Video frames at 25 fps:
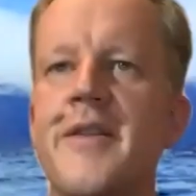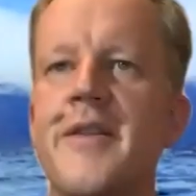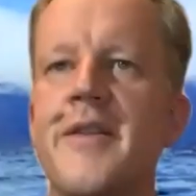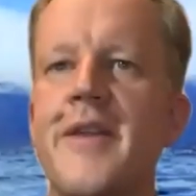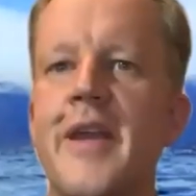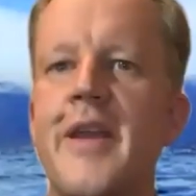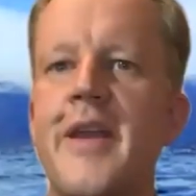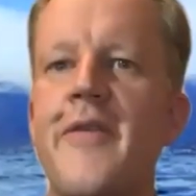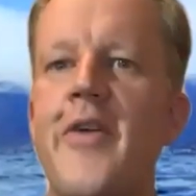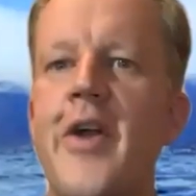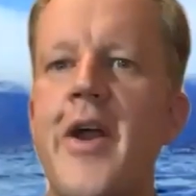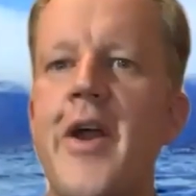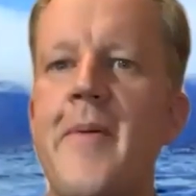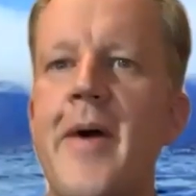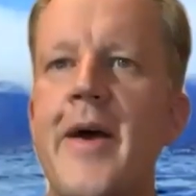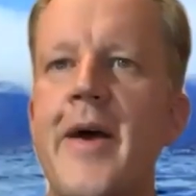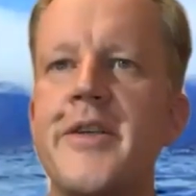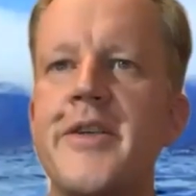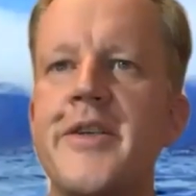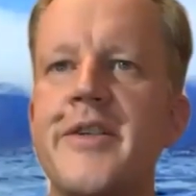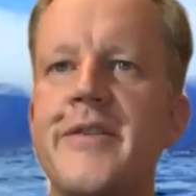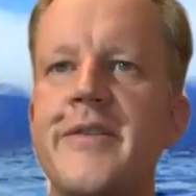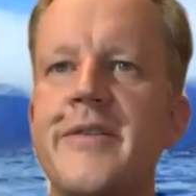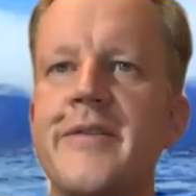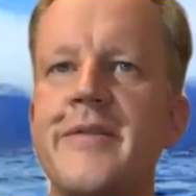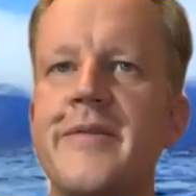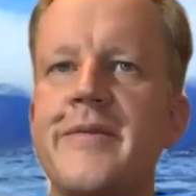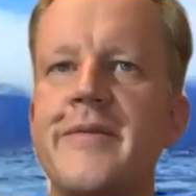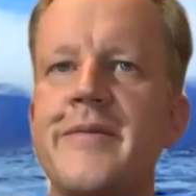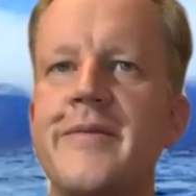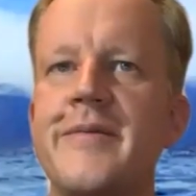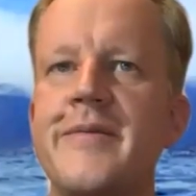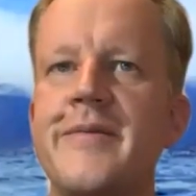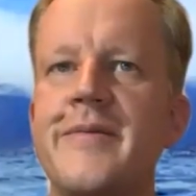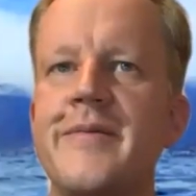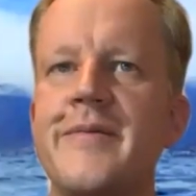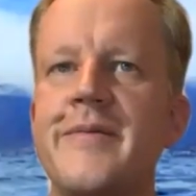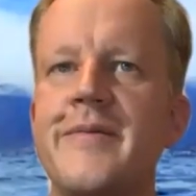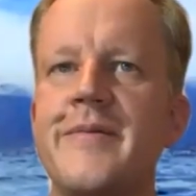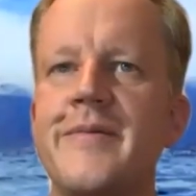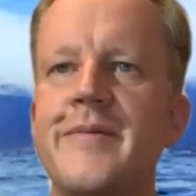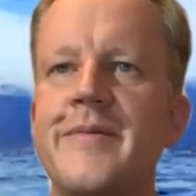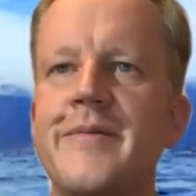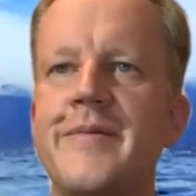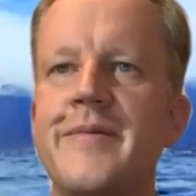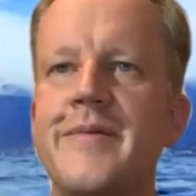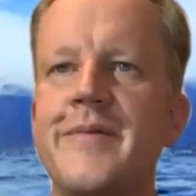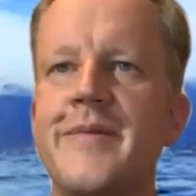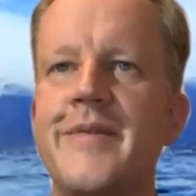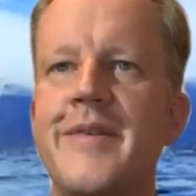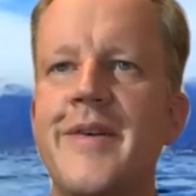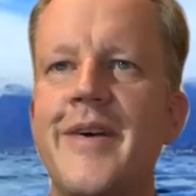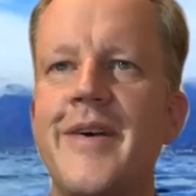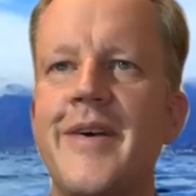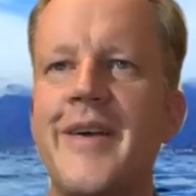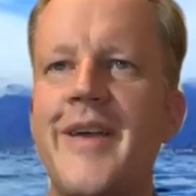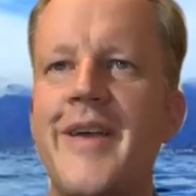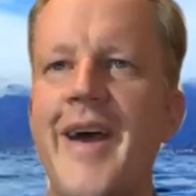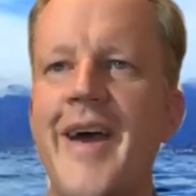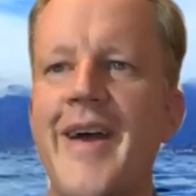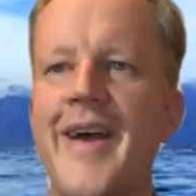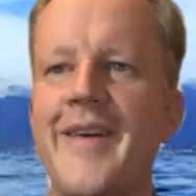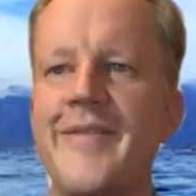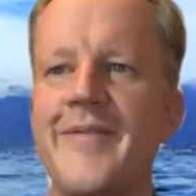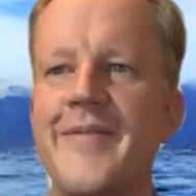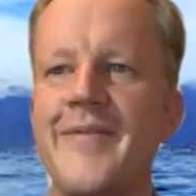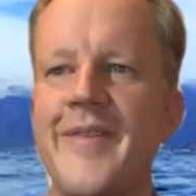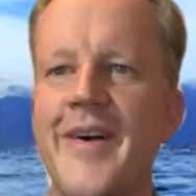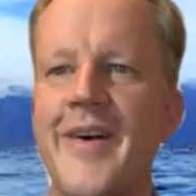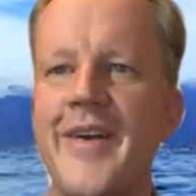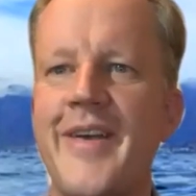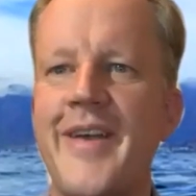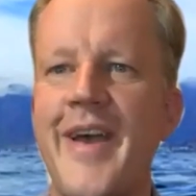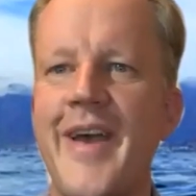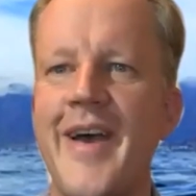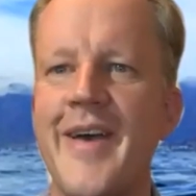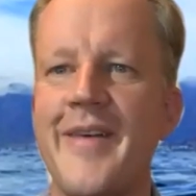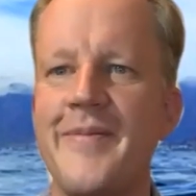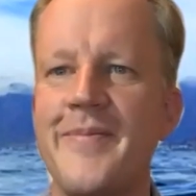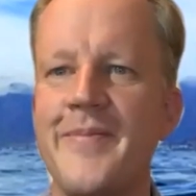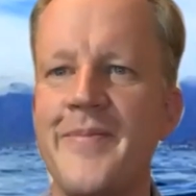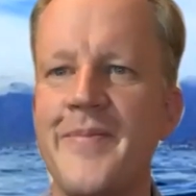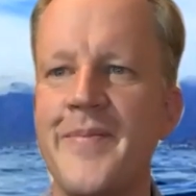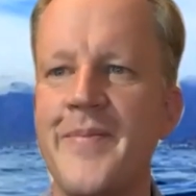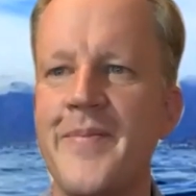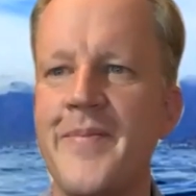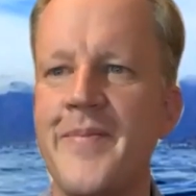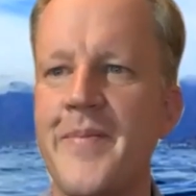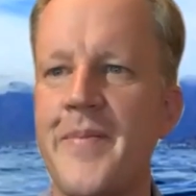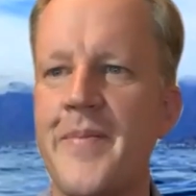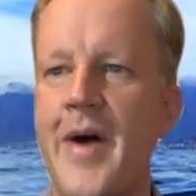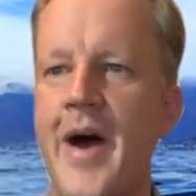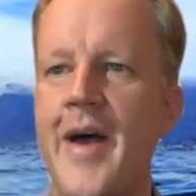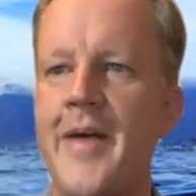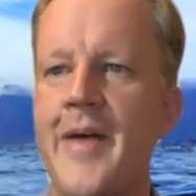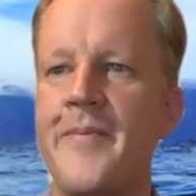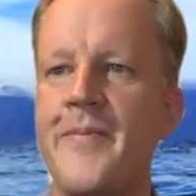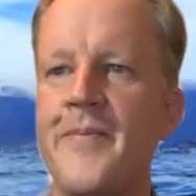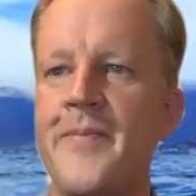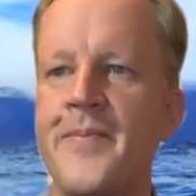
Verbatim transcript: Thank you very much. Thank you. Okay. Okay. Bye.